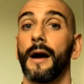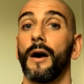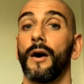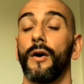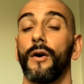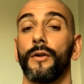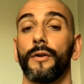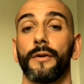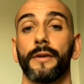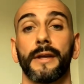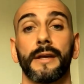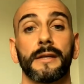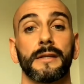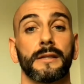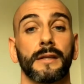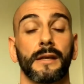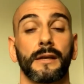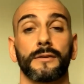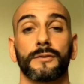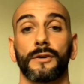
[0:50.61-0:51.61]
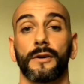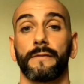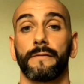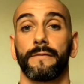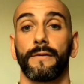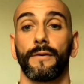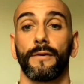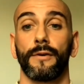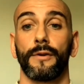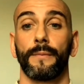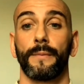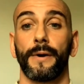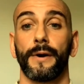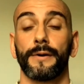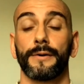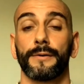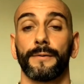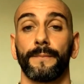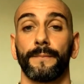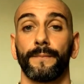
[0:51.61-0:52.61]
all of these things start falling
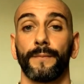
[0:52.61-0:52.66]
apart.